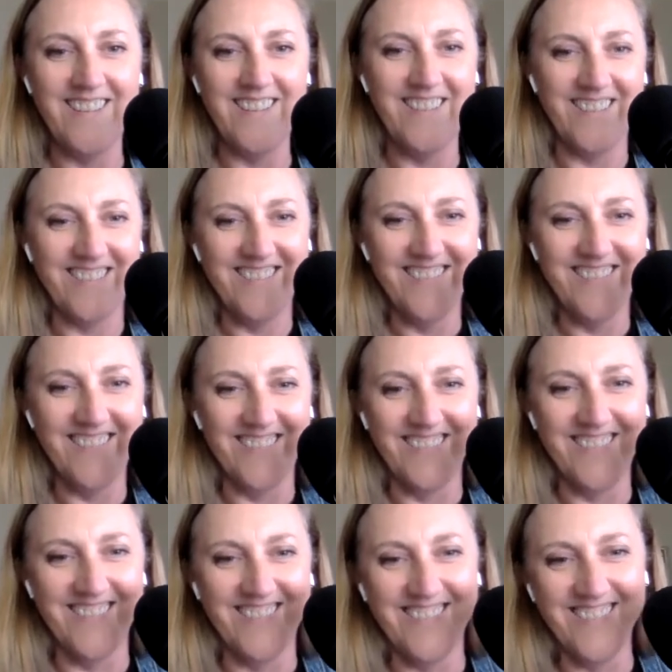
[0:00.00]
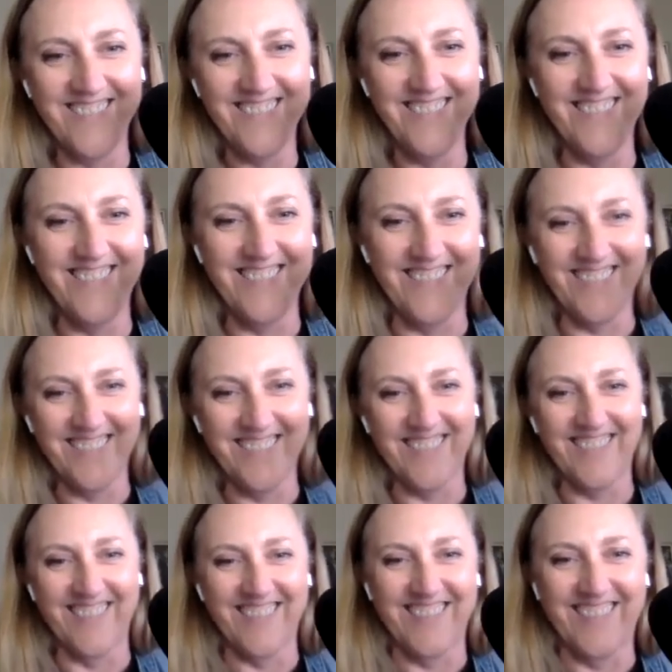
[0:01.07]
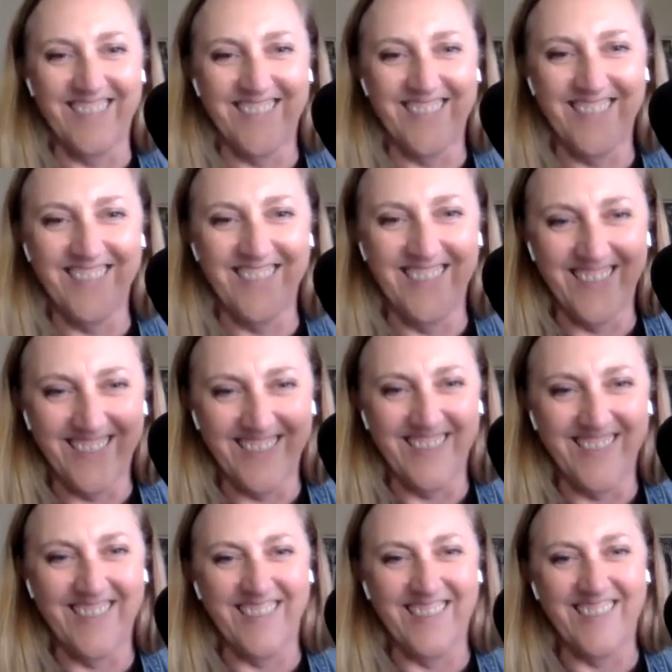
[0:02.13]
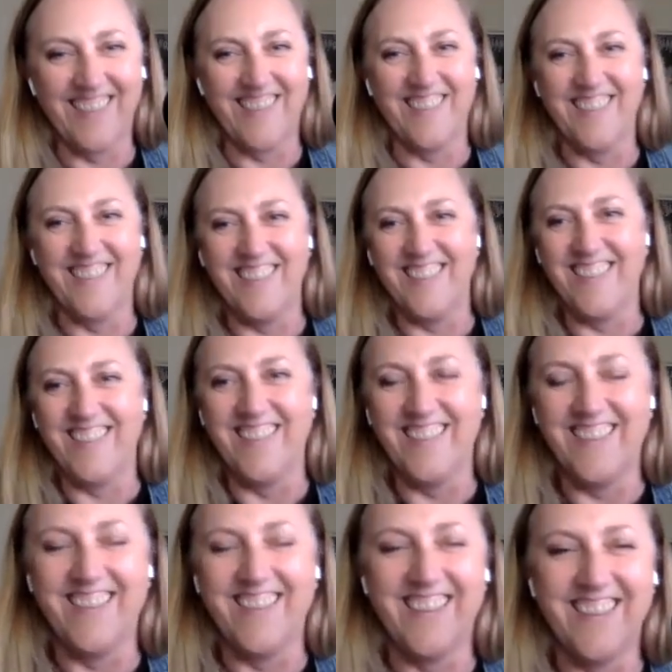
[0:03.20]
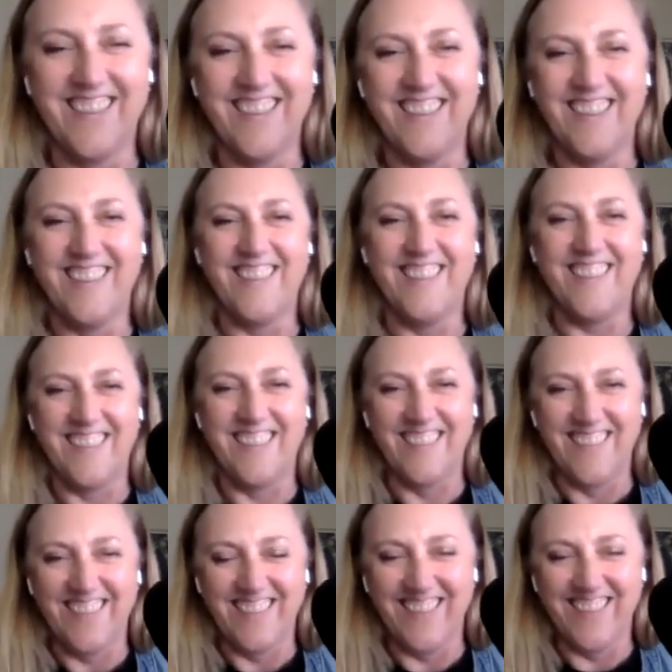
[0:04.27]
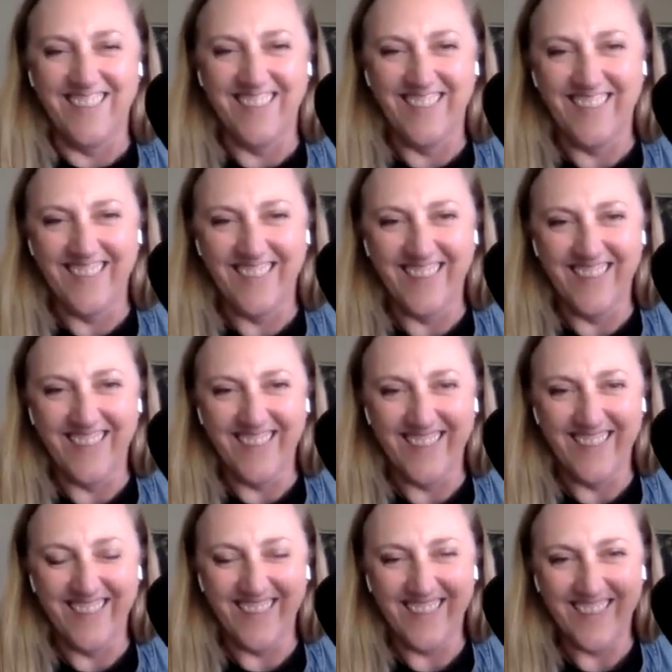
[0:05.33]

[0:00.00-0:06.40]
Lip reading: No words are spoken by the person on screen.